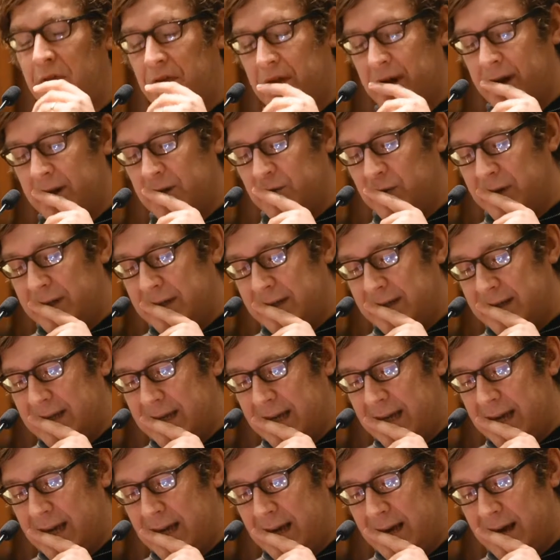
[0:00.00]
things we
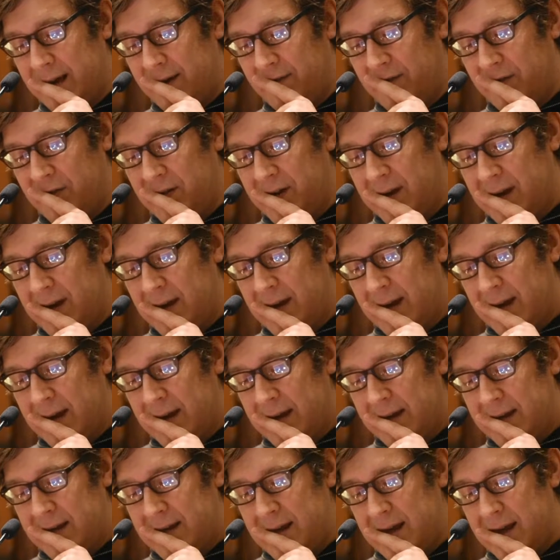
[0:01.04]
see every
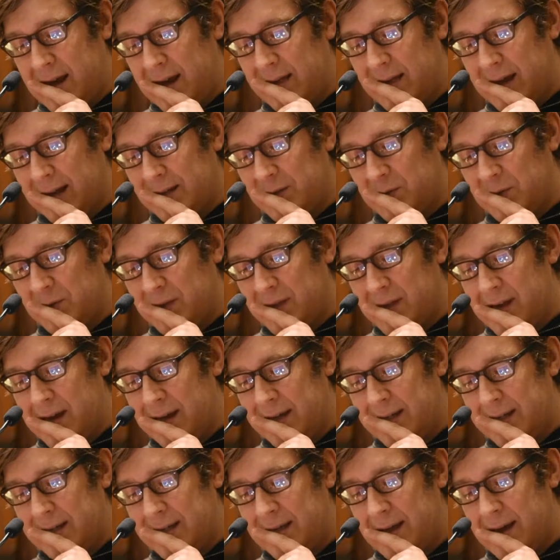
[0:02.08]
day. That's what they
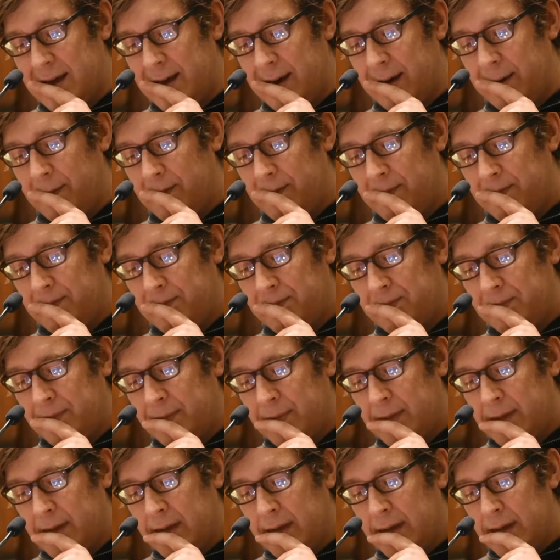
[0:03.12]
say.
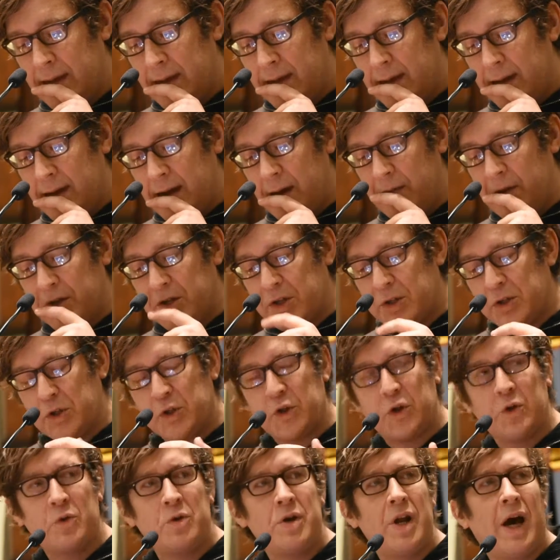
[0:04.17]
And this is
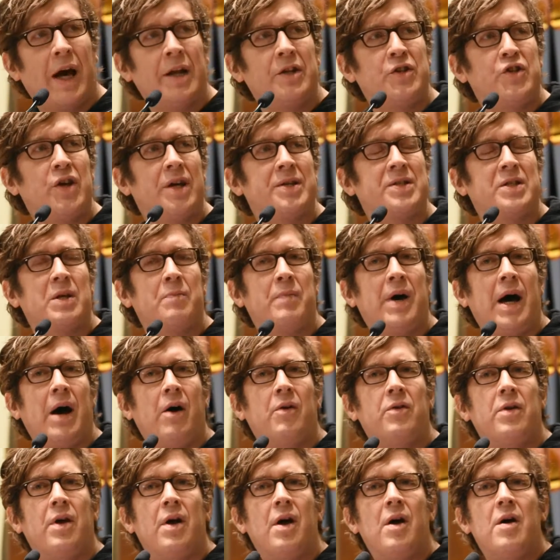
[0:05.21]
true not just
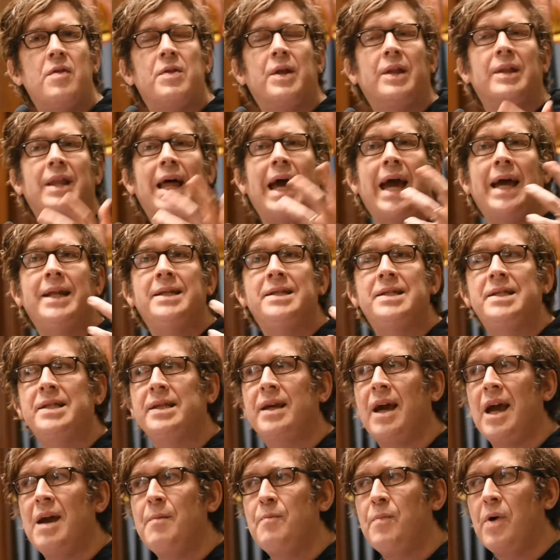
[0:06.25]
about the
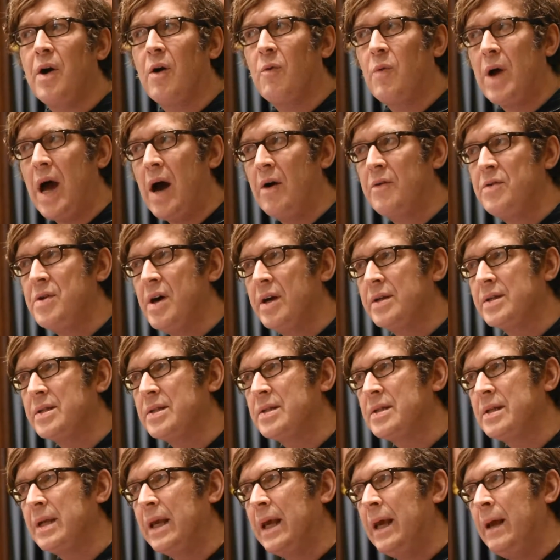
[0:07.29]
landscape around
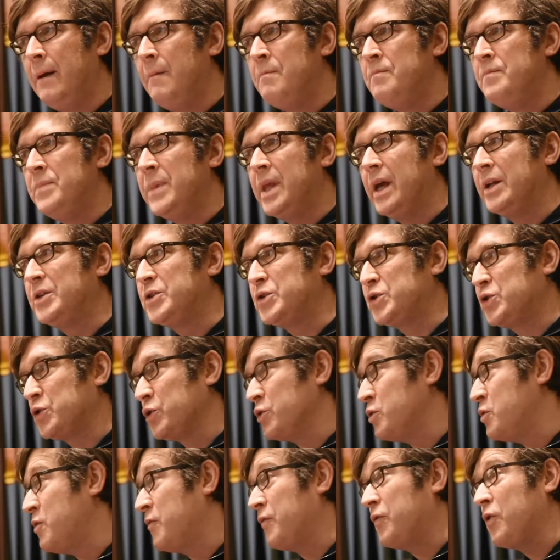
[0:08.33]
us. It's
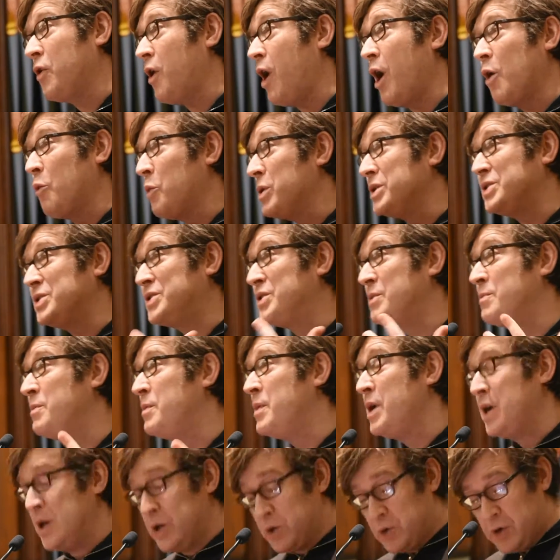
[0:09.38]
true for our
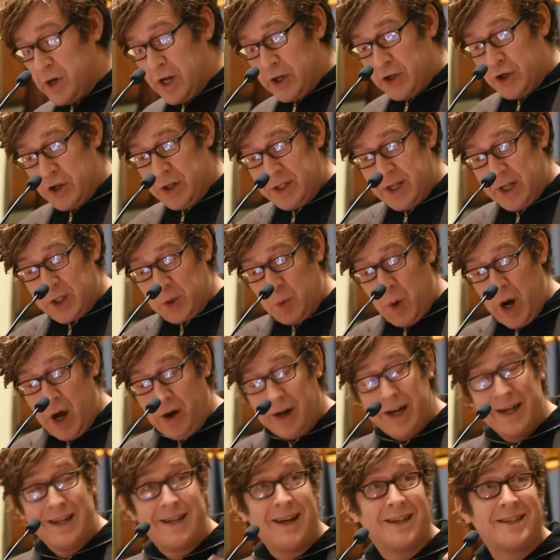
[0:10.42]
wisdom traditions as
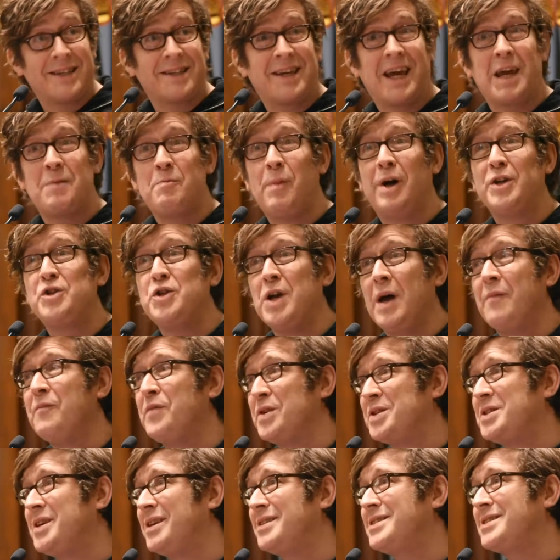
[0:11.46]
well. It doesn't get much
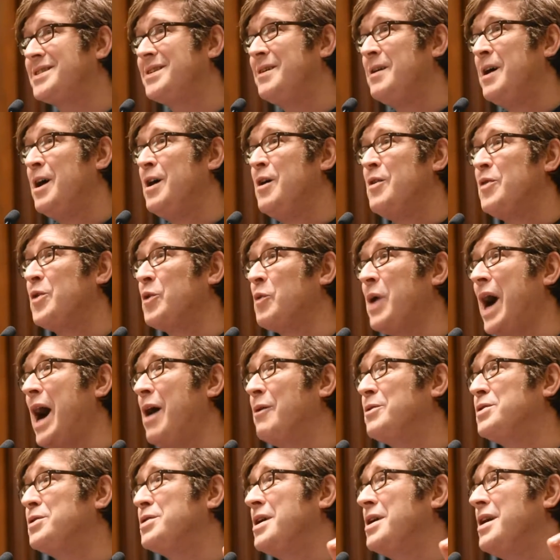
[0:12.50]
emphasis
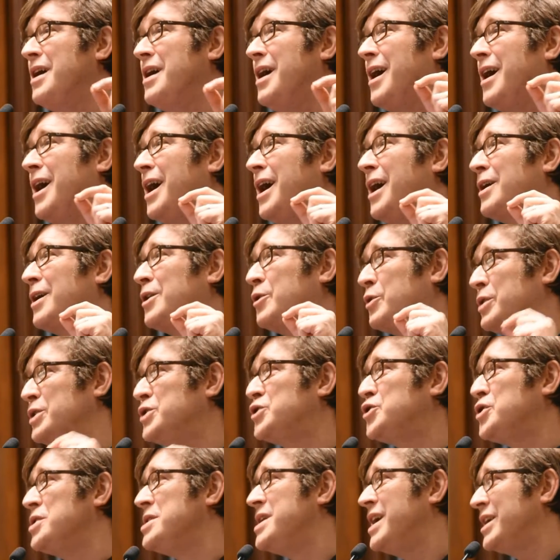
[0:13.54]
throughout
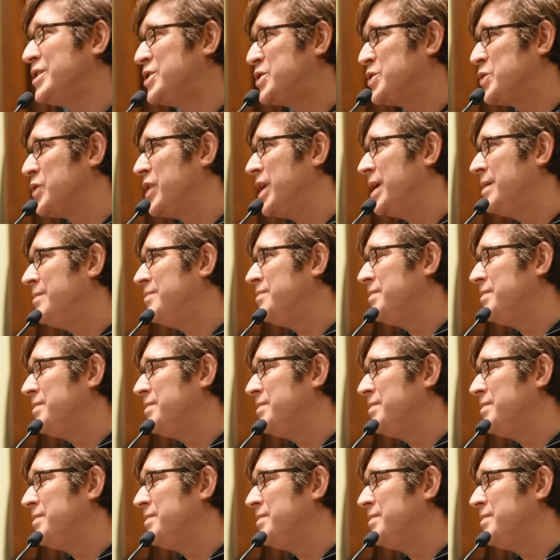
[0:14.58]
Christian history.